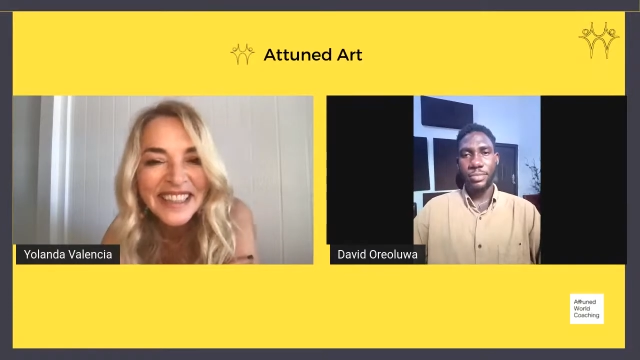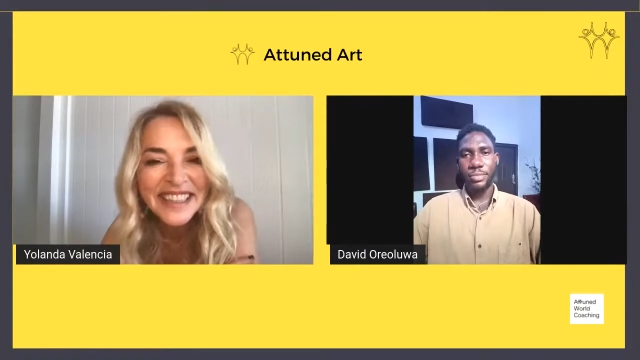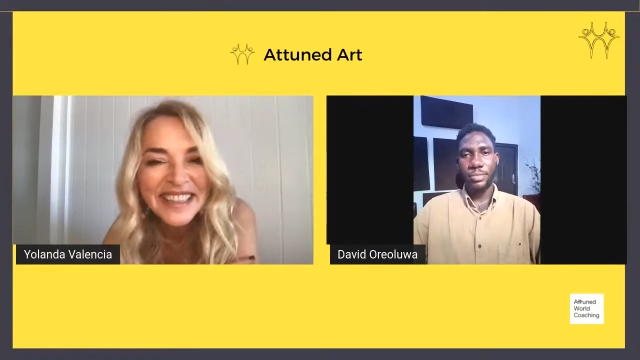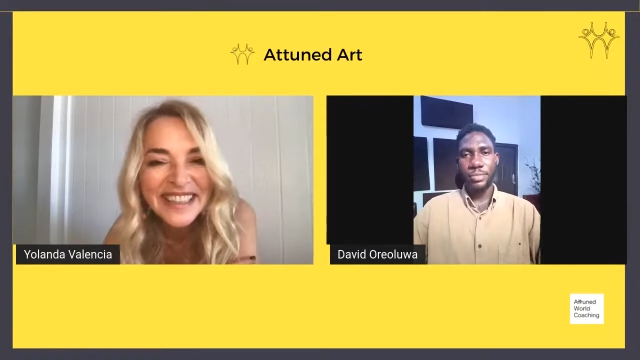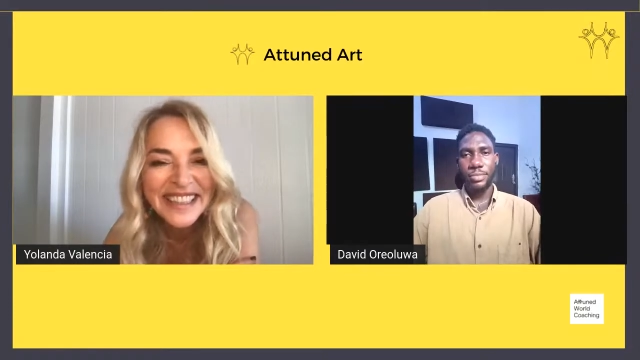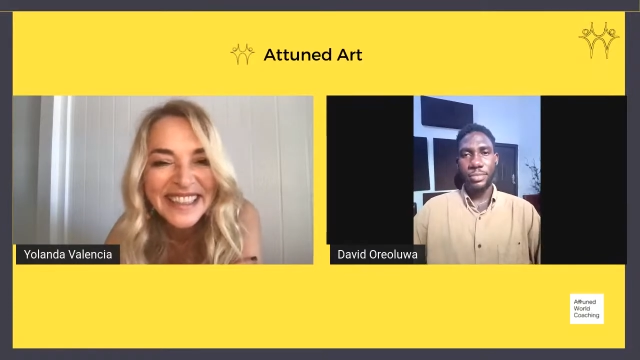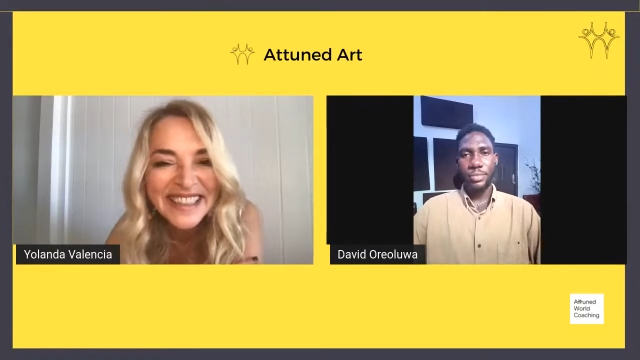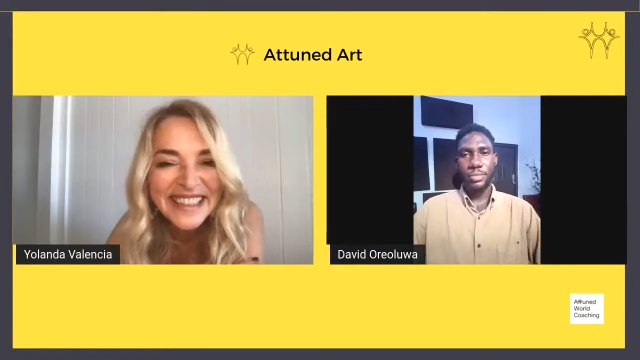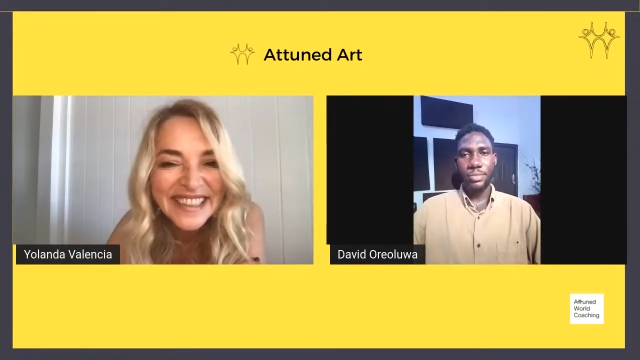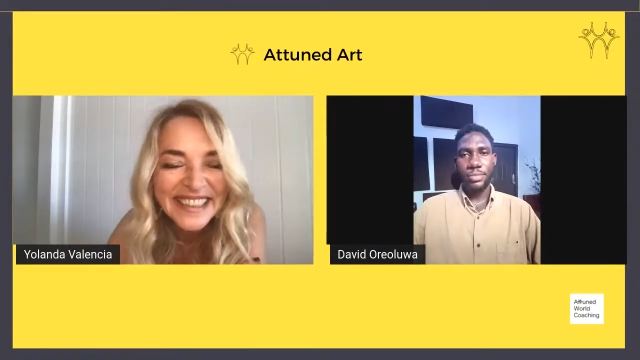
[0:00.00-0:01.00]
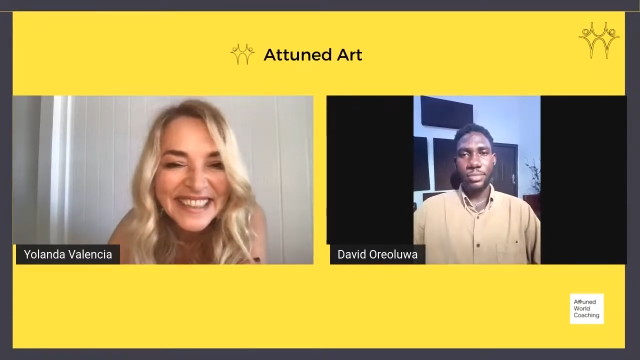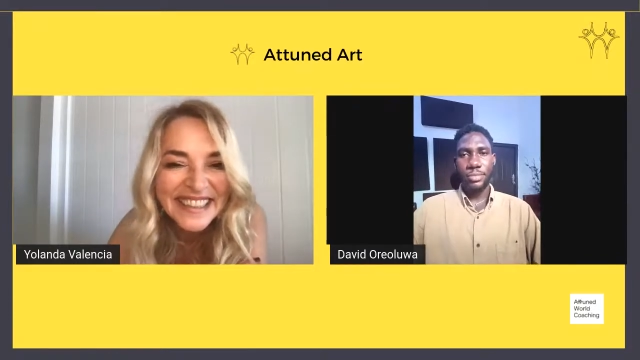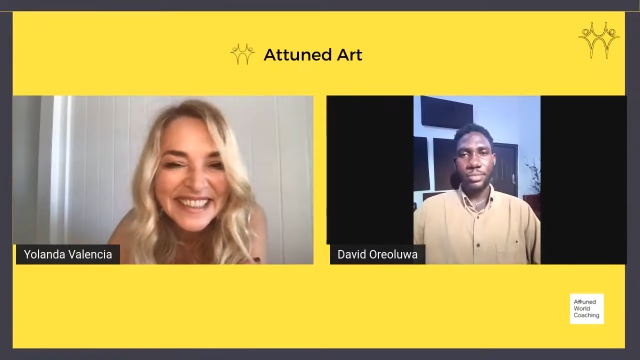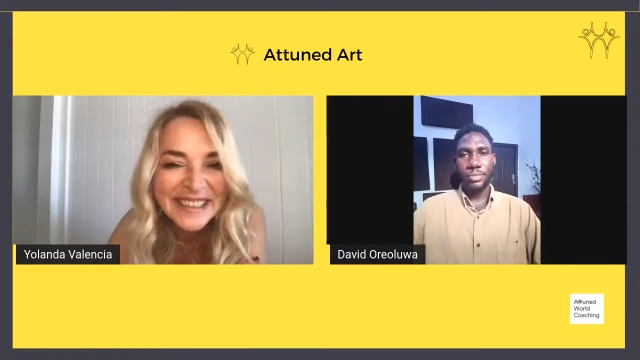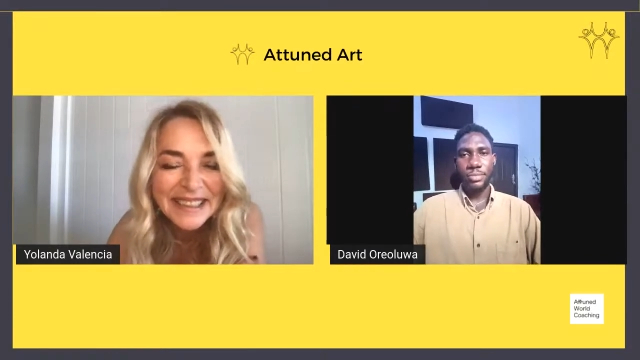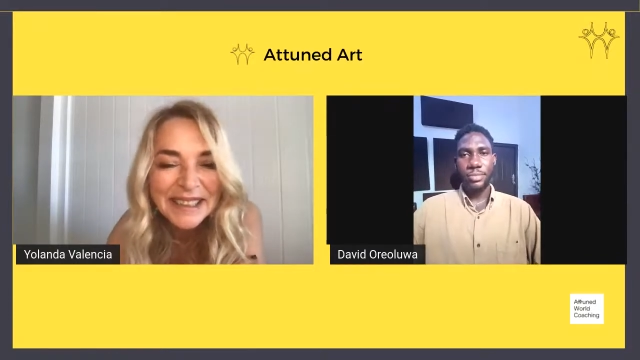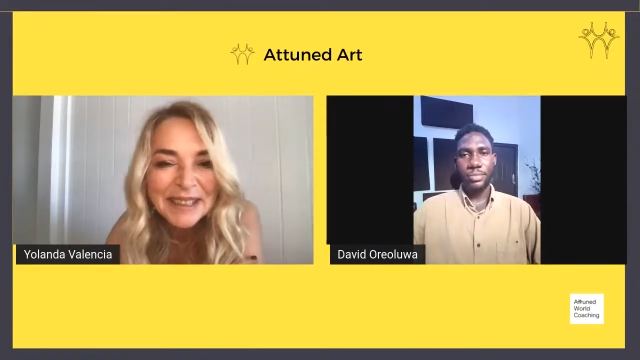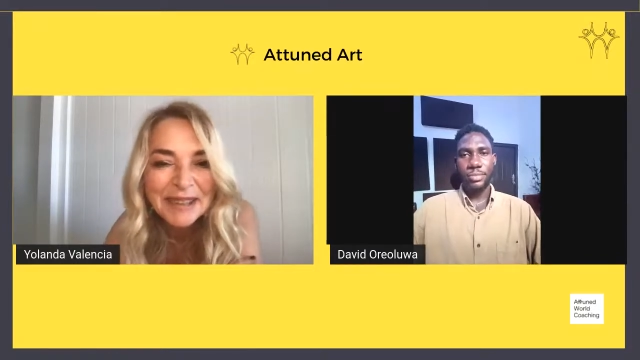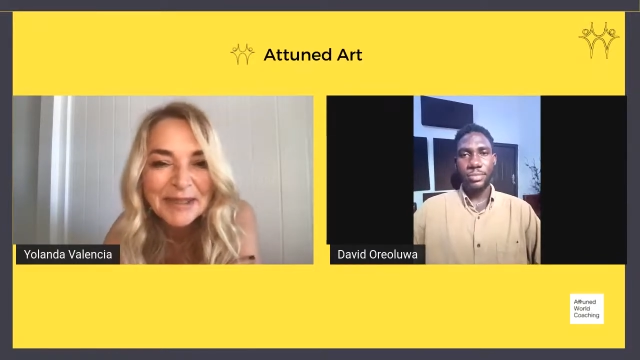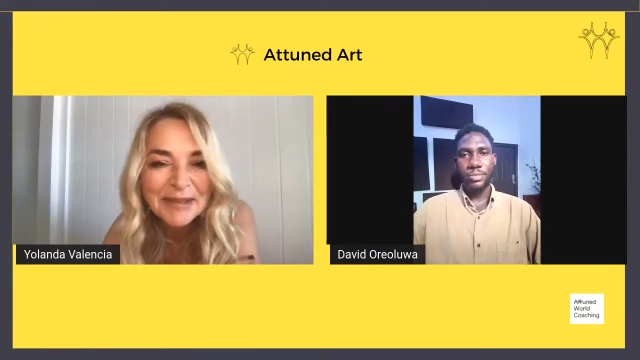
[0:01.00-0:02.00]

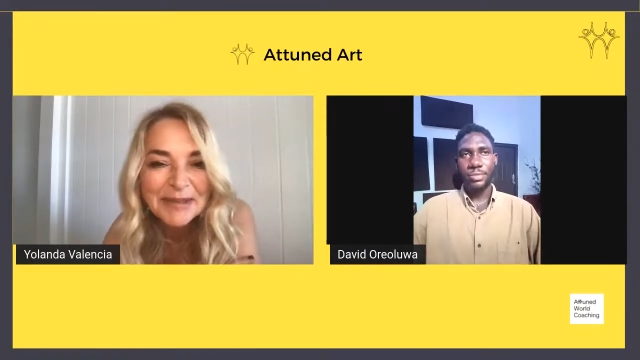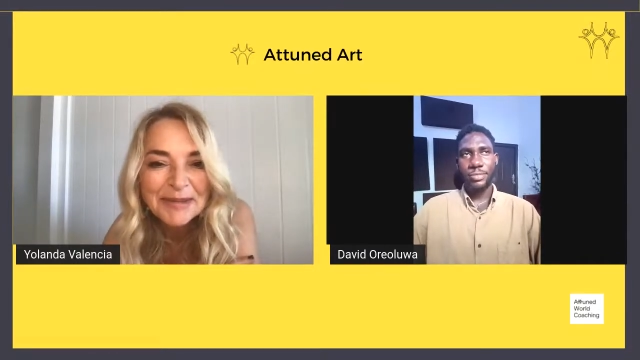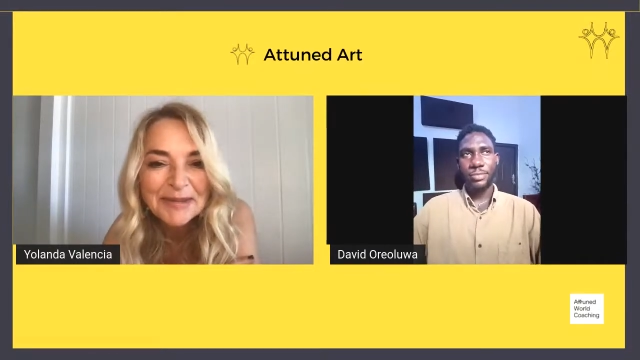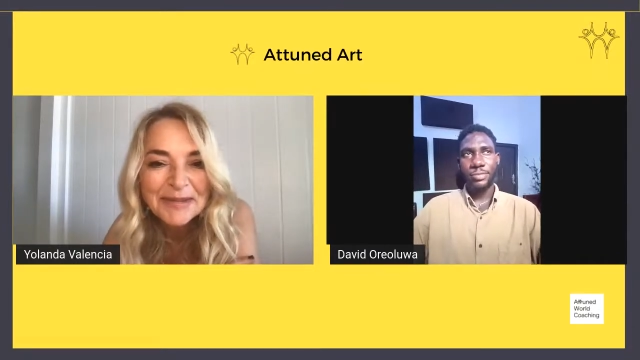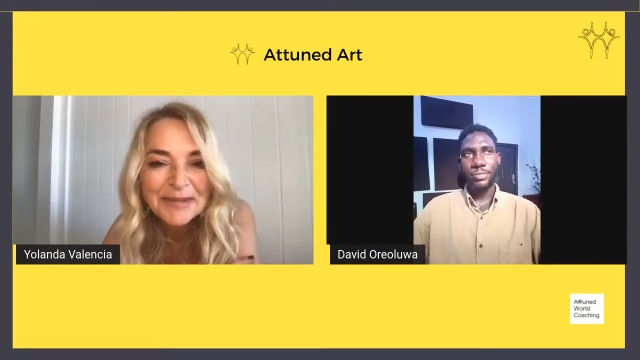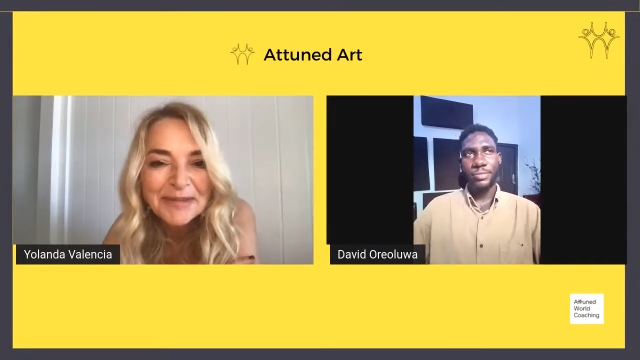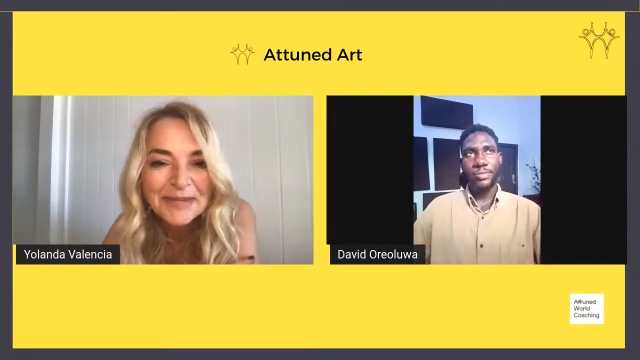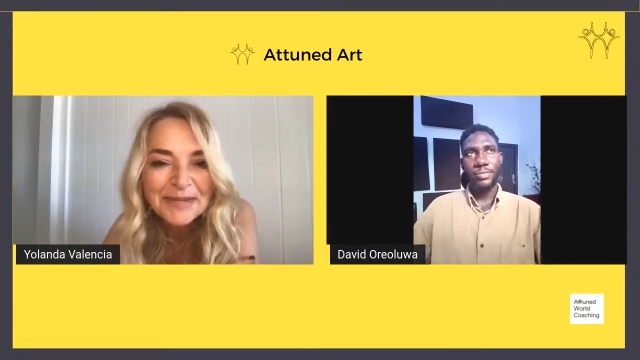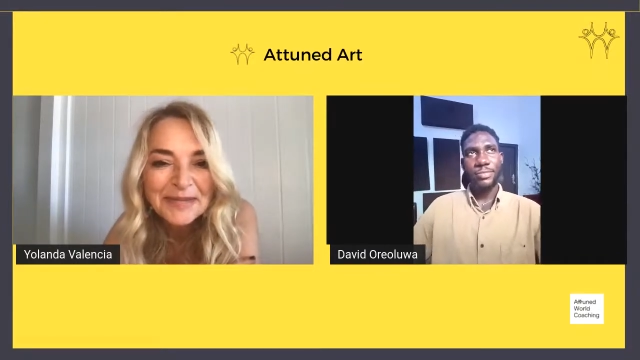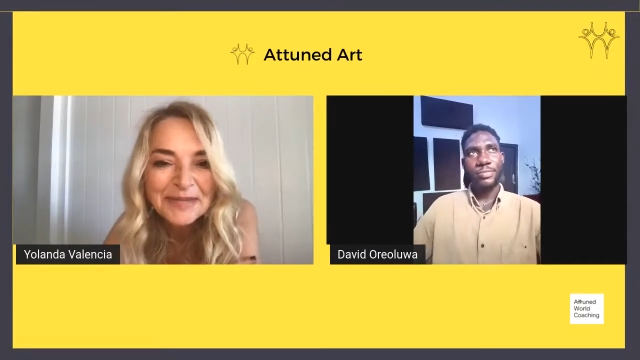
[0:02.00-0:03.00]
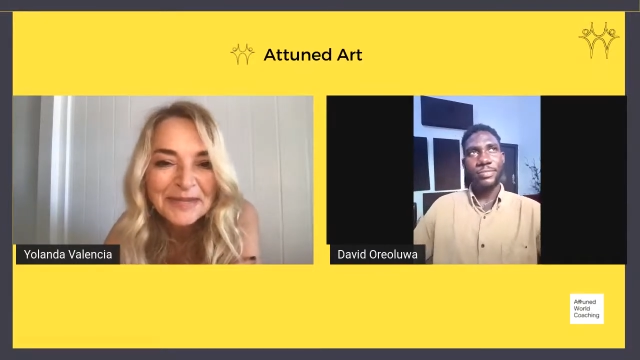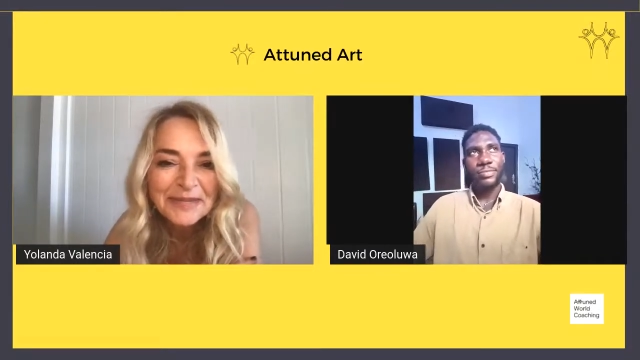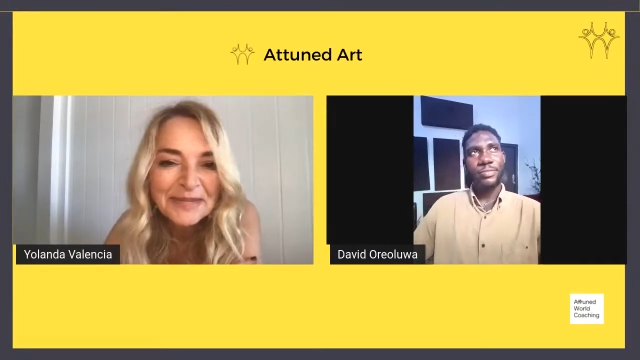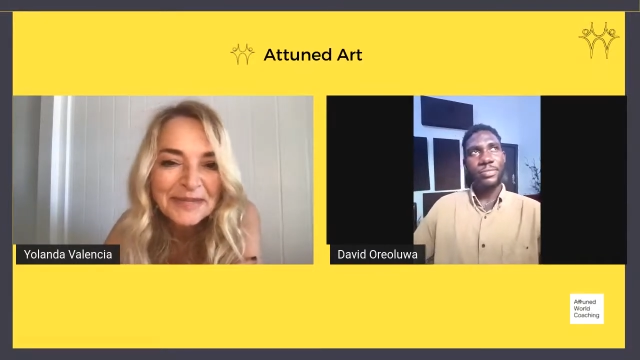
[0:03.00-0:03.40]
(no one is talking)